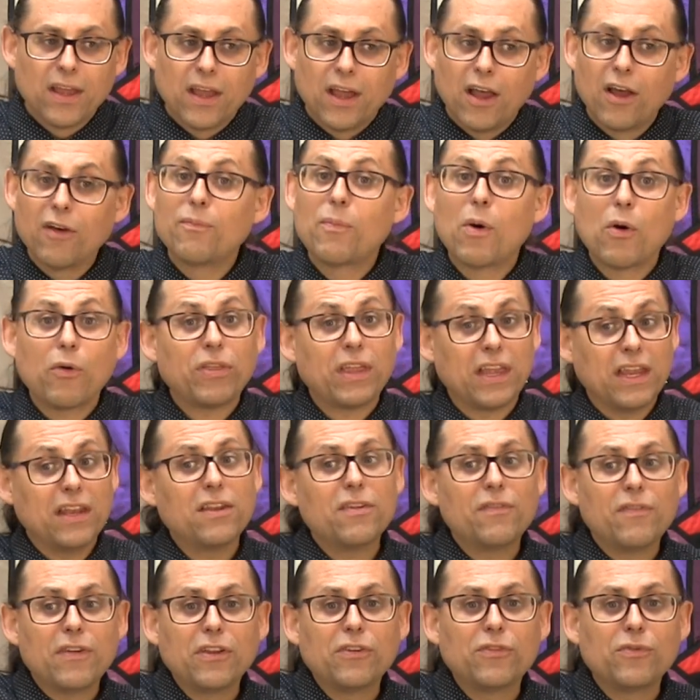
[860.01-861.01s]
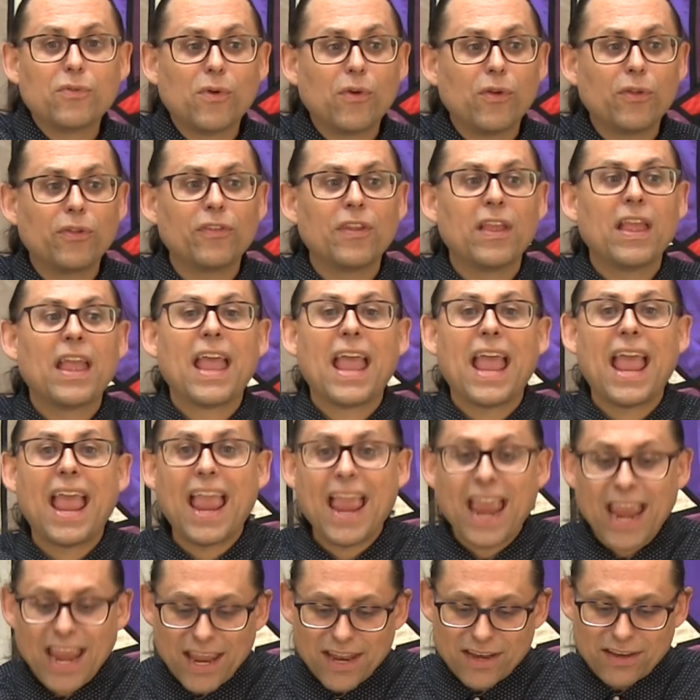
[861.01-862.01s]
of both individuals
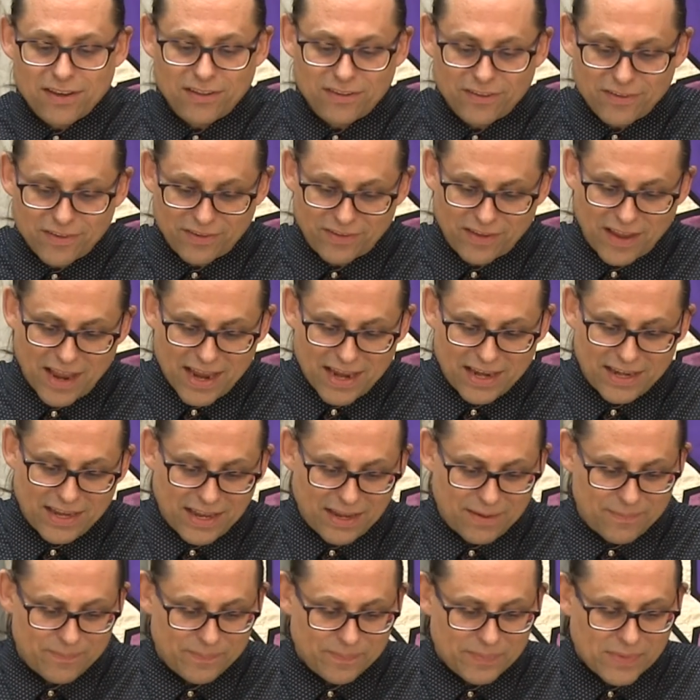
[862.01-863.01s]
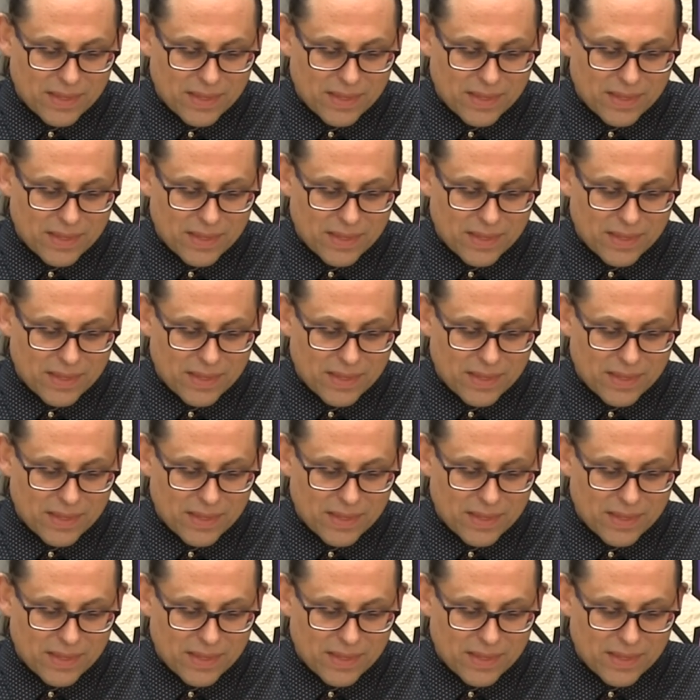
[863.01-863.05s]
and society.